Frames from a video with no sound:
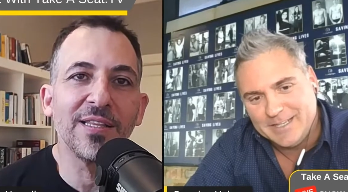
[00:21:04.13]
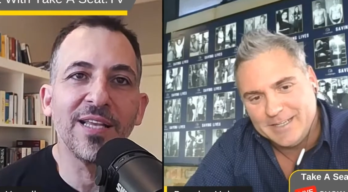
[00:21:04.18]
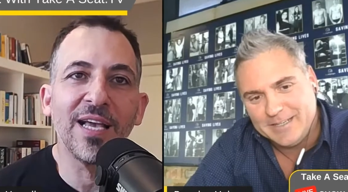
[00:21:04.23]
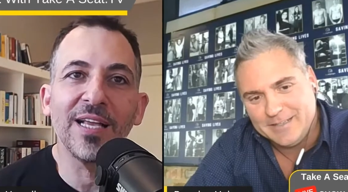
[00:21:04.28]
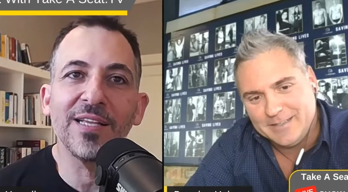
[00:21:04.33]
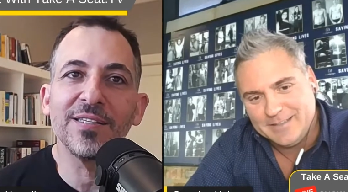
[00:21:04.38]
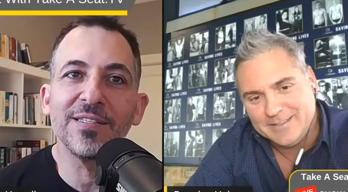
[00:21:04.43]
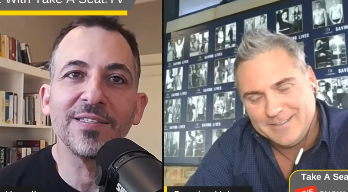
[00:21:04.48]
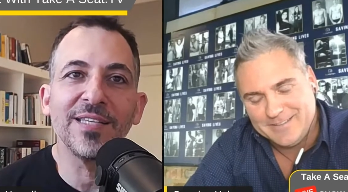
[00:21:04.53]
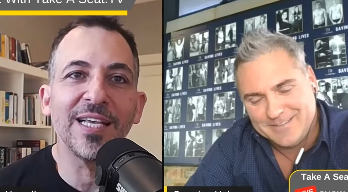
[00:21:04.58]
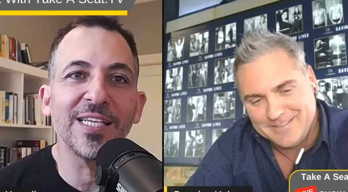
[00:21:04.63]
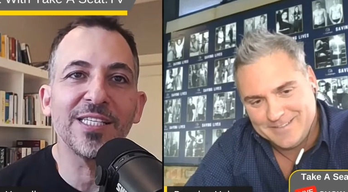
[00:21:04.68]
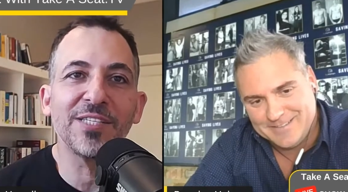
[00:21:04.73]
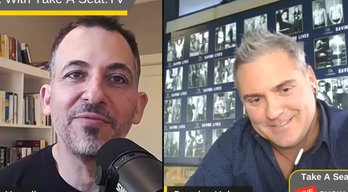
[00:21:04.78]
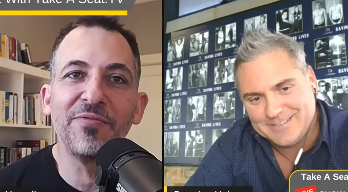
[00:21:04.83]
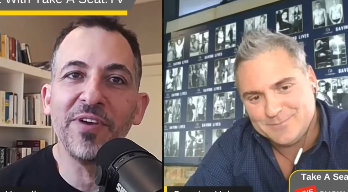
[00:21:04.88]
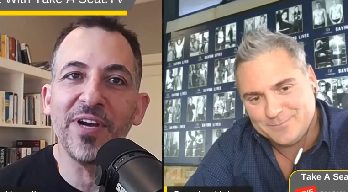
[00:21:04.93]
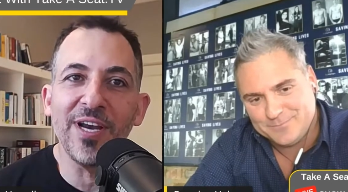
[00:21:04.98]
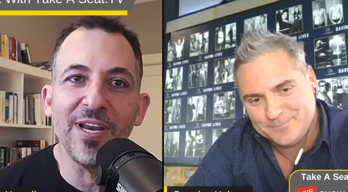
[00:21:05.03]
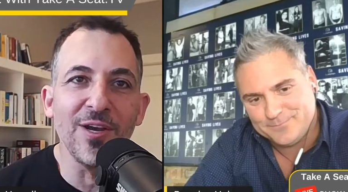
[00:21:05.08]
Speaker 1: that, that,
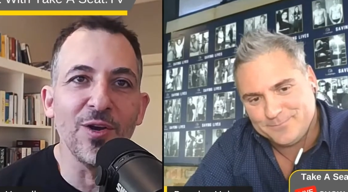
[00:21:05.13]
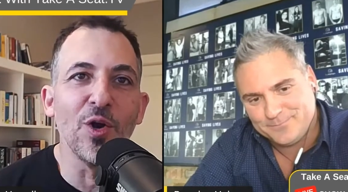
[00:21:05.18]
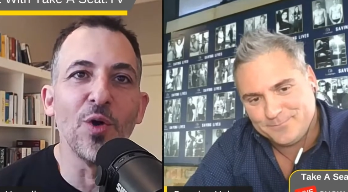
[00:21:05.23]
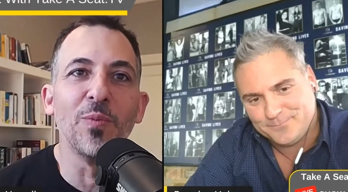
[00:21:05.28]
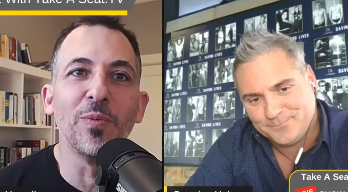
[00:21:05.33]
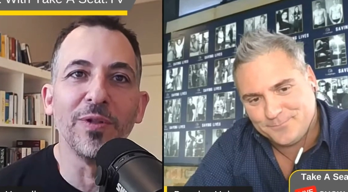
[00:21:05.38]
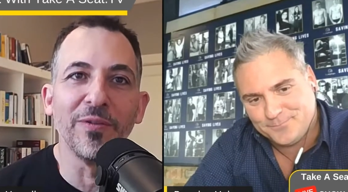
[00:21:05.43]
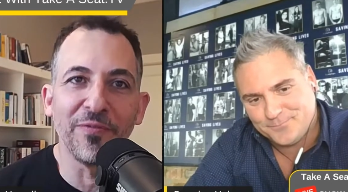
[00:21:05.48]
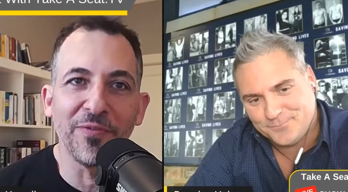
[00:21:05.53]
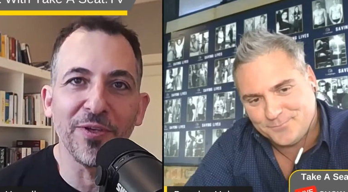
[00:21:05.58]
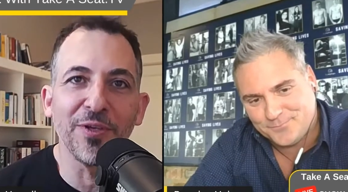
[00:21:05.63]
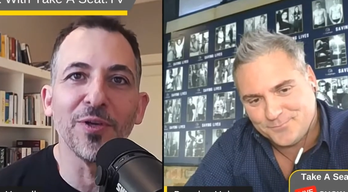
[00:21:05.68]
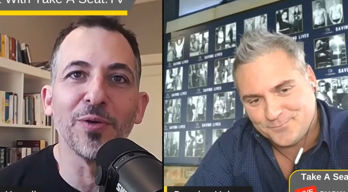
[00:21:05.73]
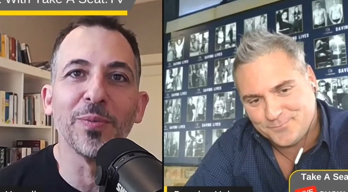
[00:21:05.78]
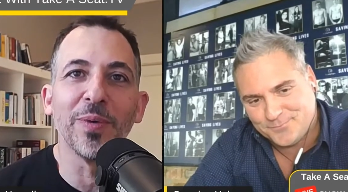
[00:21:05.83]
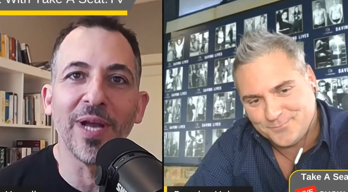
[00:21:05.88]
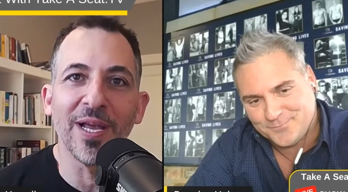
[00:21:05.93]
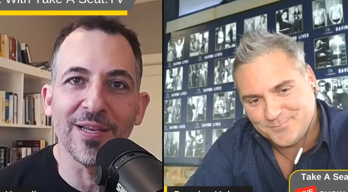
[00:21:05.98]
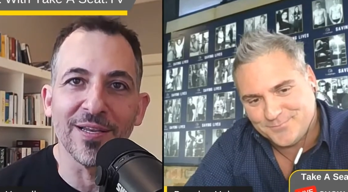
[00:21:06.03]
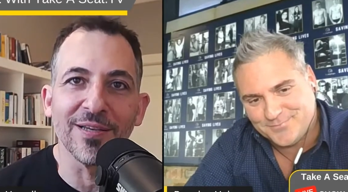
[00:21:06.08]
that's very normal for
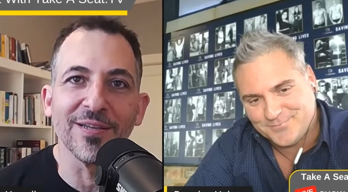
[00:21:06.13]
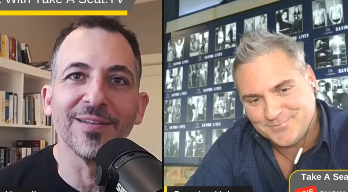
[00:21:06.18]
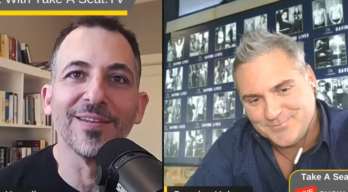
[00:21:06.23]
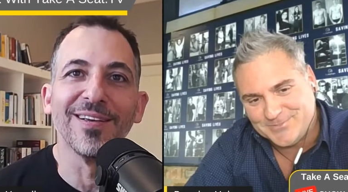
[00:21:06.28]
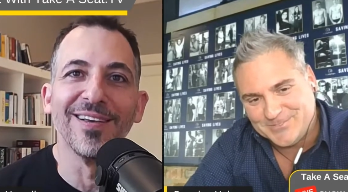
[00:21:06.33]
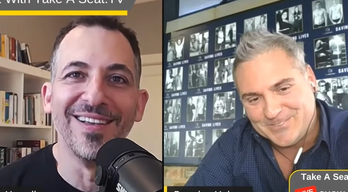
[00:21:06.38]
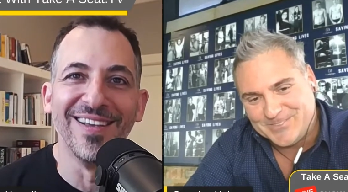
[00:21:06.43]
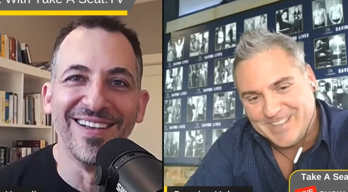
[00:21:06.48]
you, Brandon.